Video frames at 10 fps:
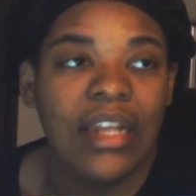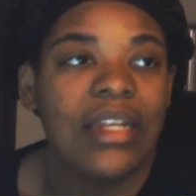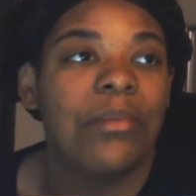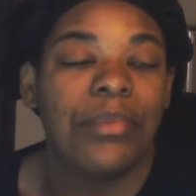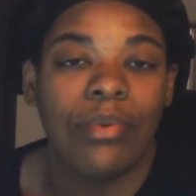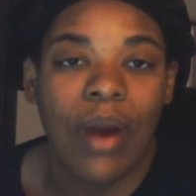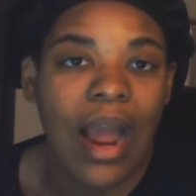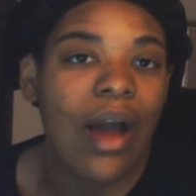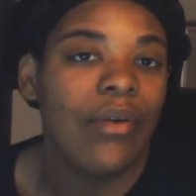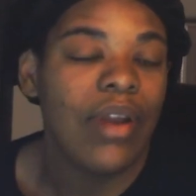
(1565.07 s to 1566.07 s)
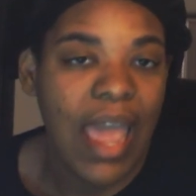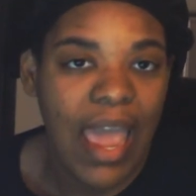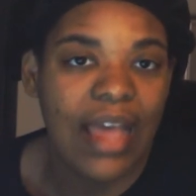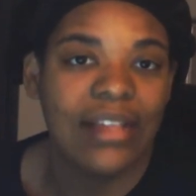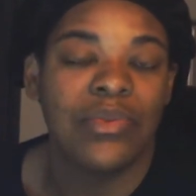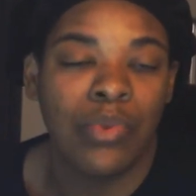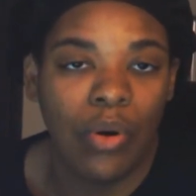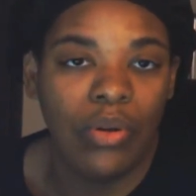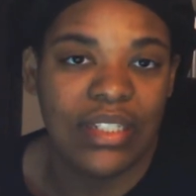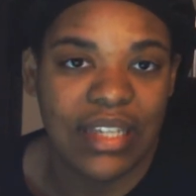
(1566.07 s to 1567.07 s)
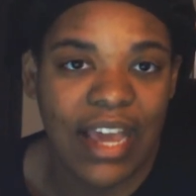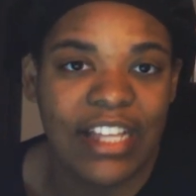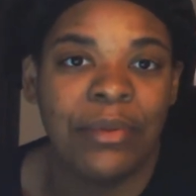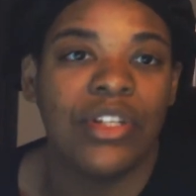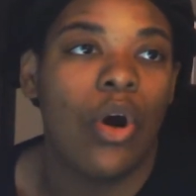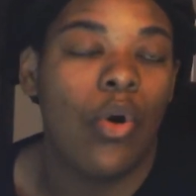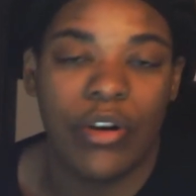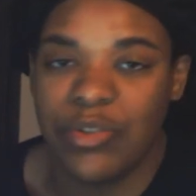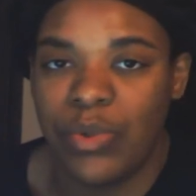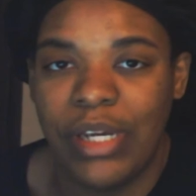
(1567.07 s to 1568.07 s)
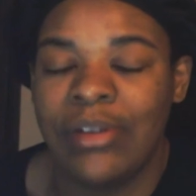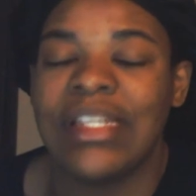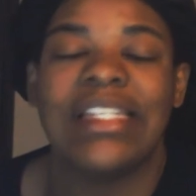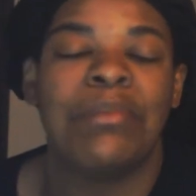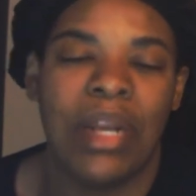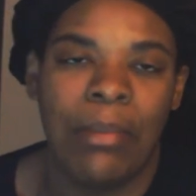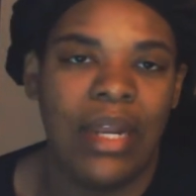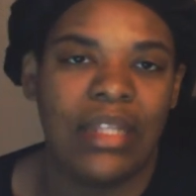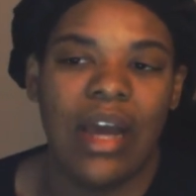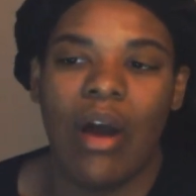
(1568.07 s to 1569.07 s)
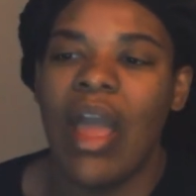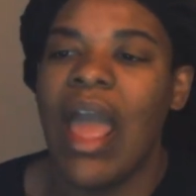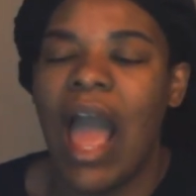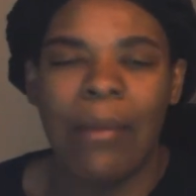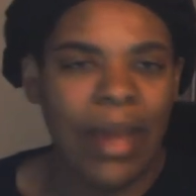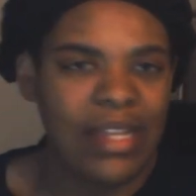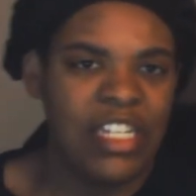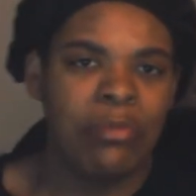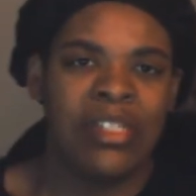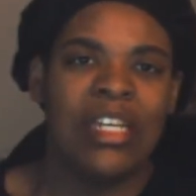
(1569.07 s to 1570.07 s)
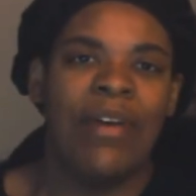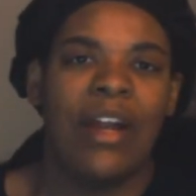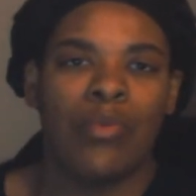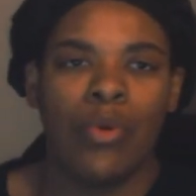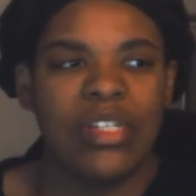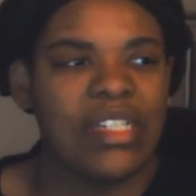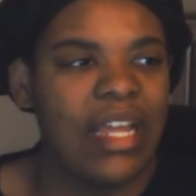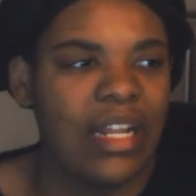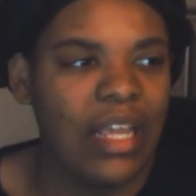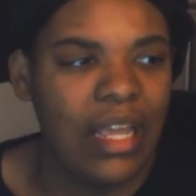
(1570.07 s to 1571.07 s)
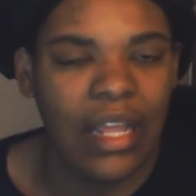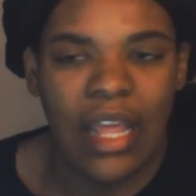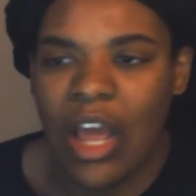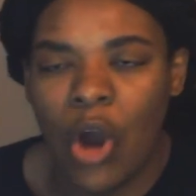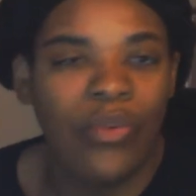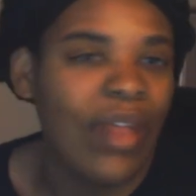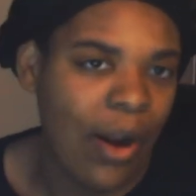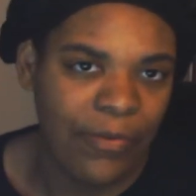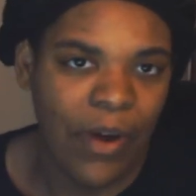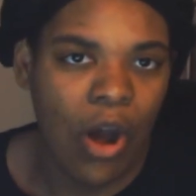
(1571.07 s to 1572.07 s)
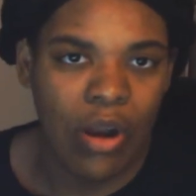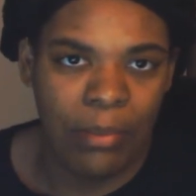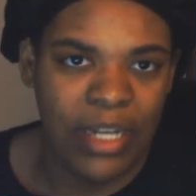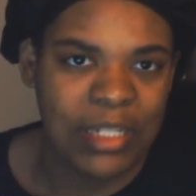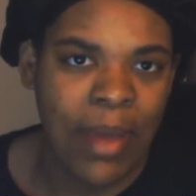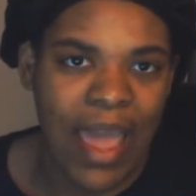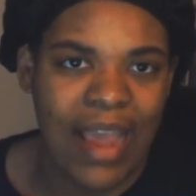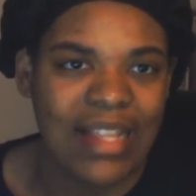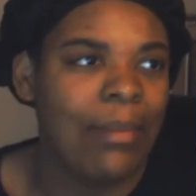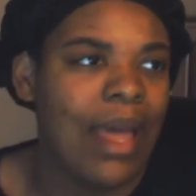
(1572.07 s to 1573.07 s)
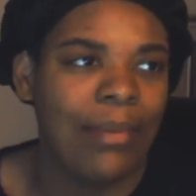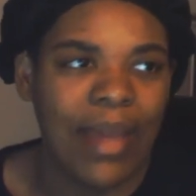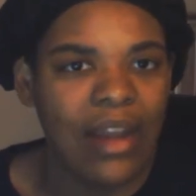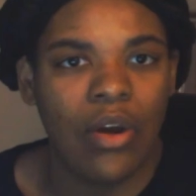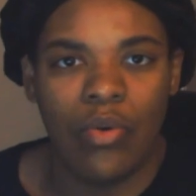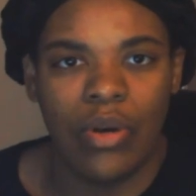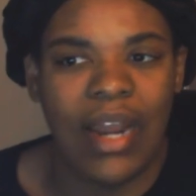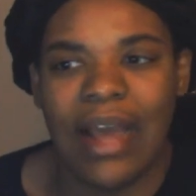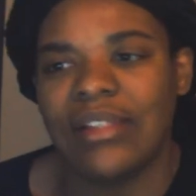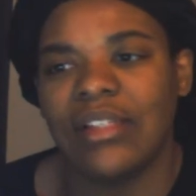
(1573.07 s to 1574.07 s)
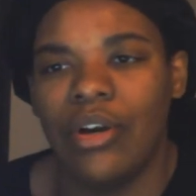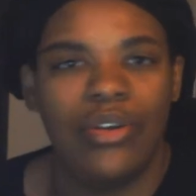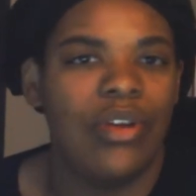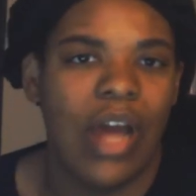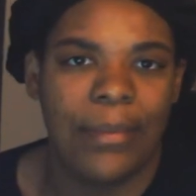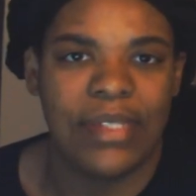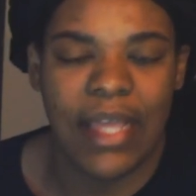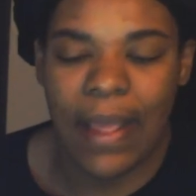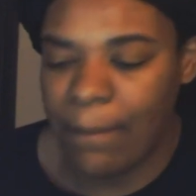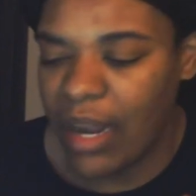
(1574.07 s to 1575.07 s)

Them brown ass roller skates with the orange wheels. It's been a minute, y'all. I might teach myself how to roller skate again. Hopefully I don't fall and bust my ass. I mean, I'm gotten older now, so you know what I'm saying.